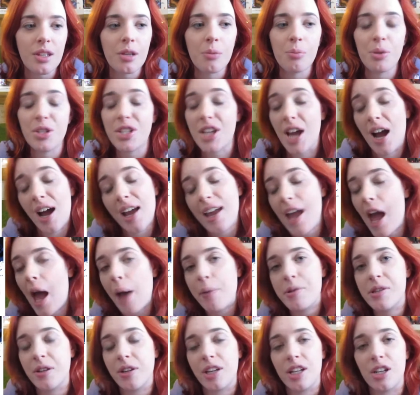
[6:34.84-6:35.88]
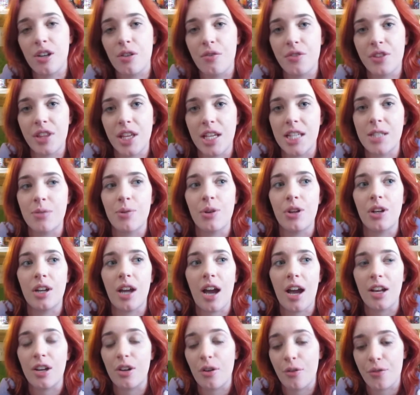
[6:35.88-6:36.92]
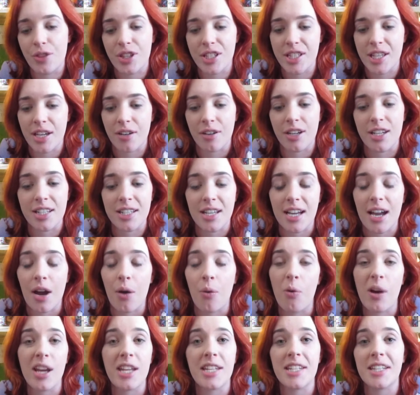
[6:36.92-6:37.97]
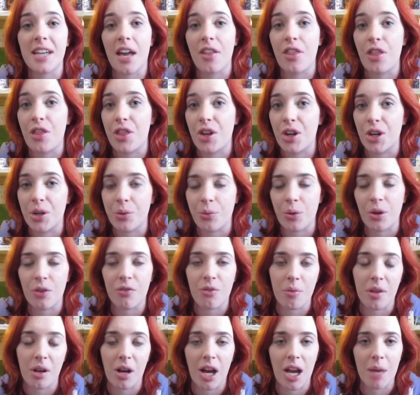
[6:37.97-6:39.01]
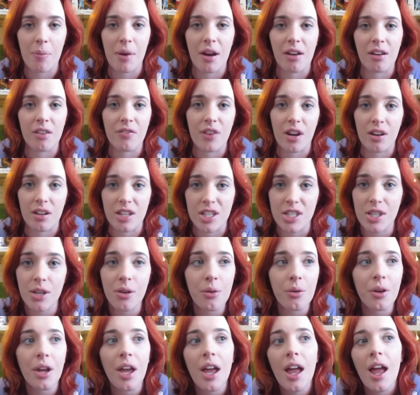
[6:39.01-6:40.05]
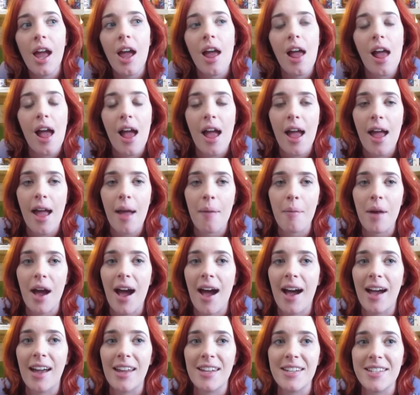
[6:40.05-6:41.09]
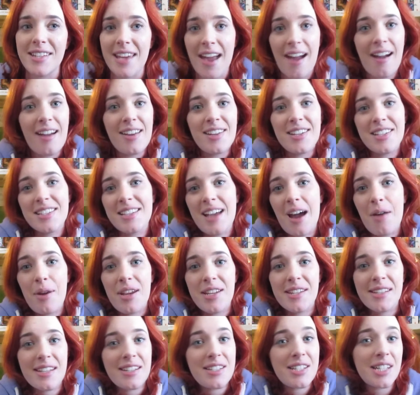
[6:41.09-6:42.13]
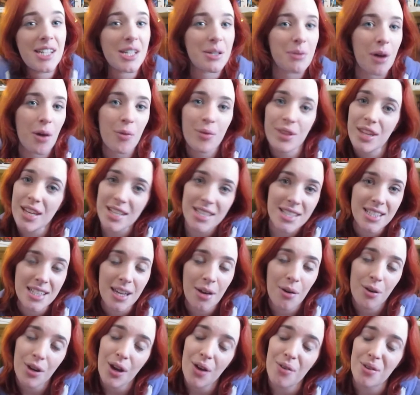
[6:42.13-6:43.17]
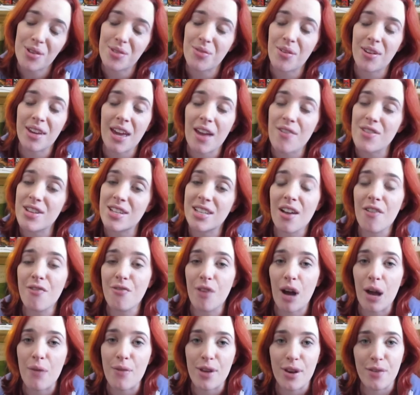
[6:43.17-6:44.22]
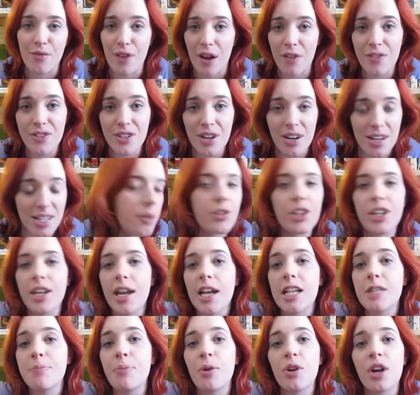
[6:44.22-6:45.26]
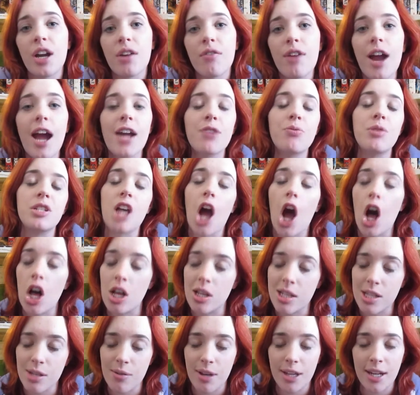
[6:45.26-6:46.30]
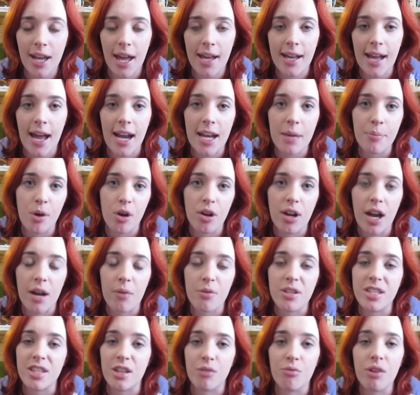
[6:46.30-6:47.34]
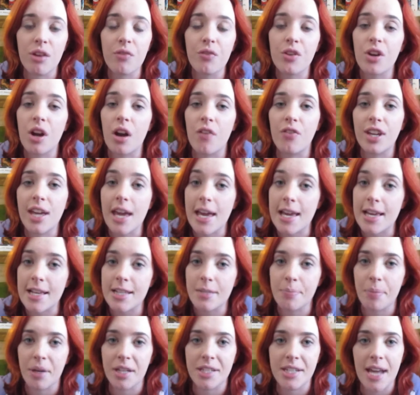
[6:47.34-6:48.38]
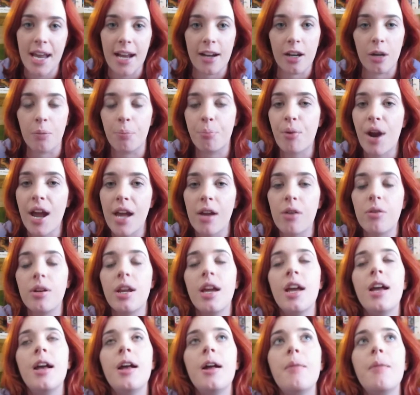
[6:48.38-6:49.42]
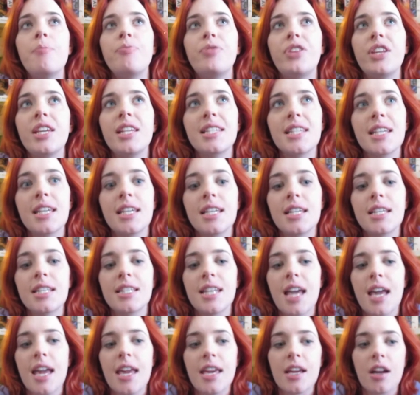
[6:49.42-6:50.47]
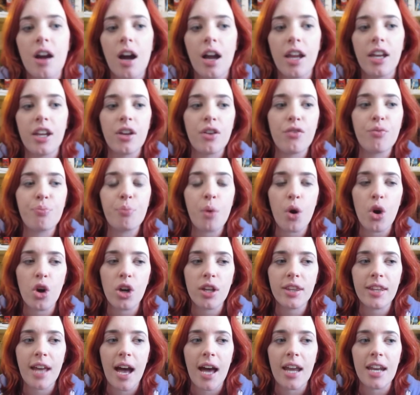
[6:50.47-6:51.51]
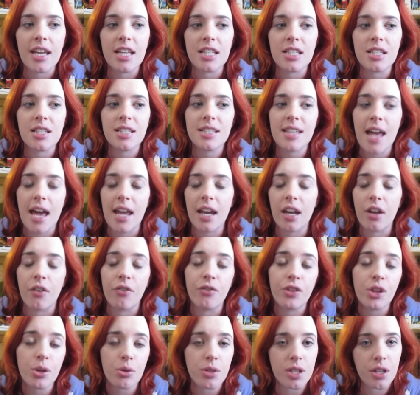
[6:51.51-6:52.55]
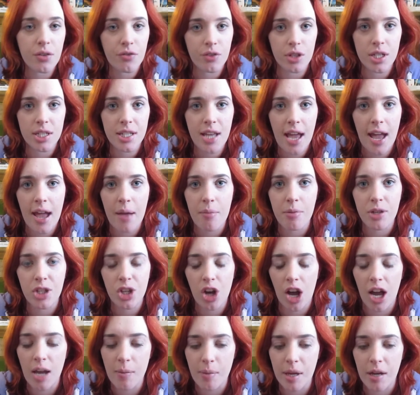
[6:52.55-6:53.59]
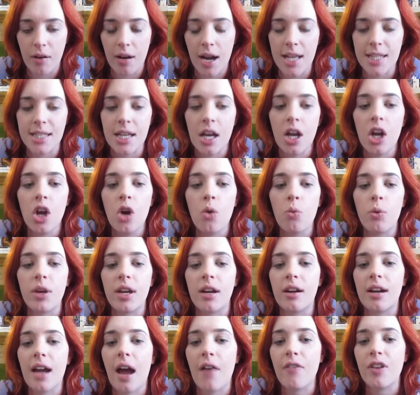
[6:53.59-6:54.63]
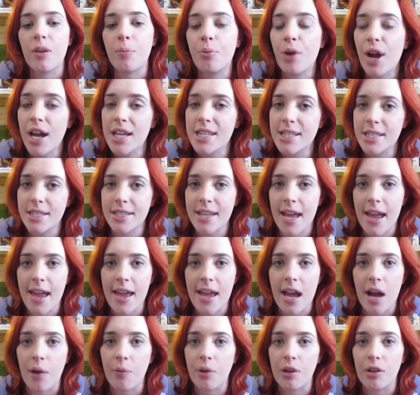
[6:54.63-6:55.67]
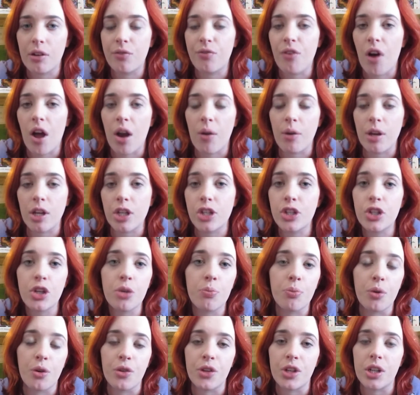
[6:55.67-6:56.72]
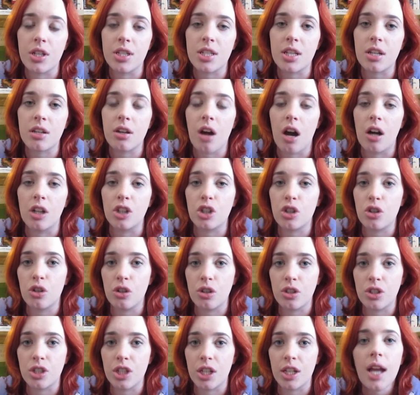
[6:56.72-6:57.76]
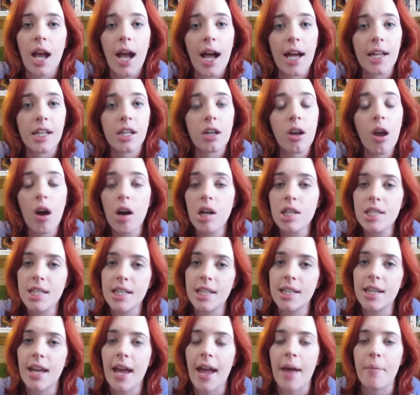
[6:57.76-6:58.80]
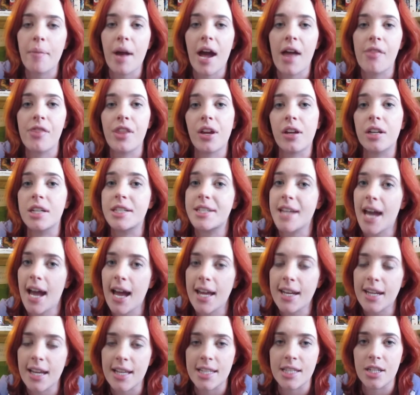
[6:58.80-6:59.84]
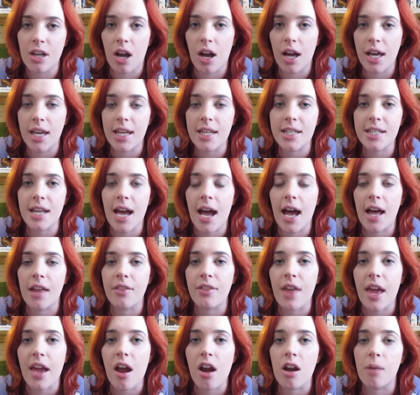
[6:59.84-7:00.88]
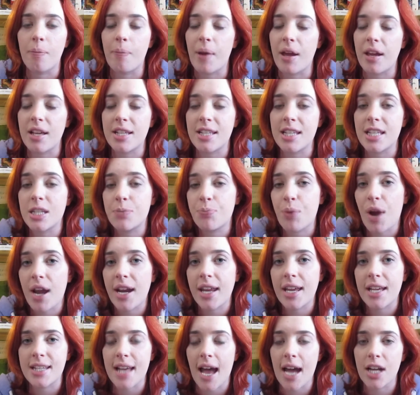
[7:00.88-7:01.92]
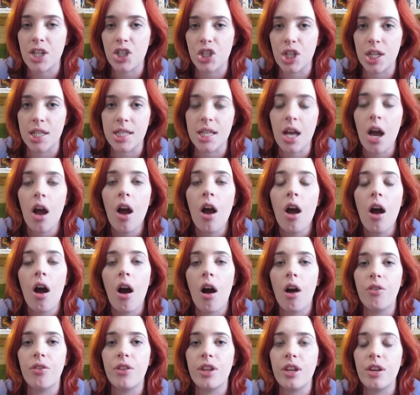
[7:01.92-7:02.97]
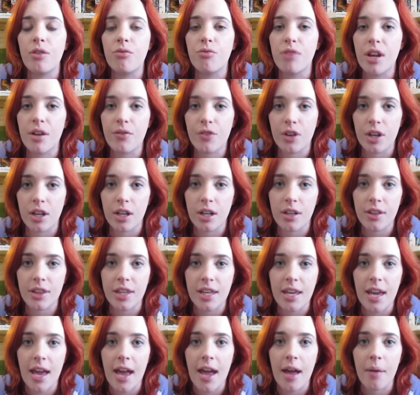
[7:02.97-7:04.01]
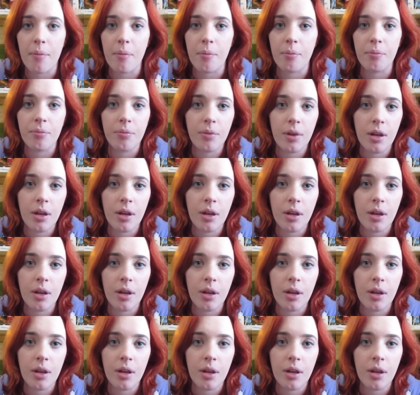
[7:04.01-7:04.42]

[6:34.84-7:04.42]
but yeah, I absolutely loved this one. I love the series. I can't wait to get the third one from the library very soon. Um, and yeah, I just can't wait to continue on with this and see how it goes. So I gave this a 5 out of 5 stars. The next book I read was also a NetGalley book and was The River of Kings by Taylor Brown. This is a kind of book that is set in a few different um, time eras. We are having present day and we are following two brothers called Hunter and Lawton um, and their dad has died and they are basically spreading his ashes on the river, the um,